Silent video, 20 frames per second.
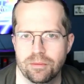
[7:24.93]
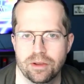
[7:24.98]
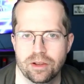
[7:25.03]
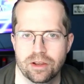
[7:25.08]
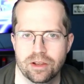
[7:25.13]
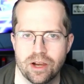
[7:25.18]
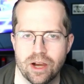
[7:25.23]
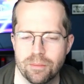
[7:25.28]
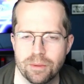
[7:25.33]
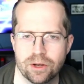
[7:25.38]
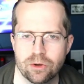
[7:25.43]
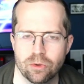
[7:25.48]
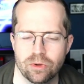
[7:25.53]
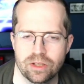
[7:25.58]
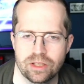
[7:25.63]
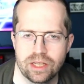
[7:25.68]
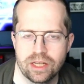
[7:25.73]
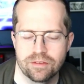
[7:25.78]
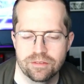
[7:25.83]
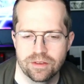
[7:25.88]
comic
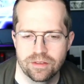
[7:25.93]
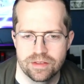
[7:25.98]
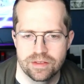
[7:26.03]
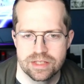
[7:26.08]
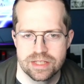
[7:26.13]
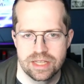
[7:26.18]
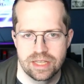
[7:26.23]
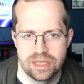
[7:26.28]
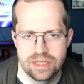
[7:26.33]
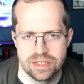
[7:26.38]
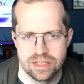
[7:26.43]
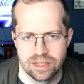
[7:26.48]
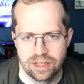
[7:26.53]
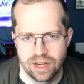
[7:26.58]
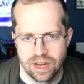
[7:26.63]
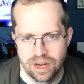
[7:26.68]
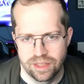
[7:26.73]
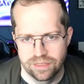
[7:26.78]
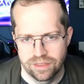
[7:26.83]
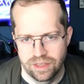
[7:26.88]
relief of the
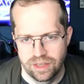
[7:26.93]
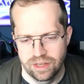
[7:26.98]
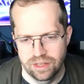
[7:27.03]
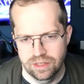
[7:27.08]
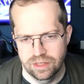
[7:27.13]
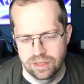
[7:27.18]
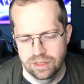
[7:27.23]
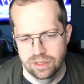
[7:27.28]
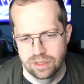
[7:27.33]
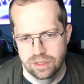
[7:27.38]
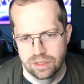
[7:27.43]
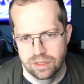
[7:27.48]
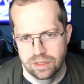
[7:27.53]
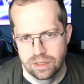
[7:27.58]
season. I think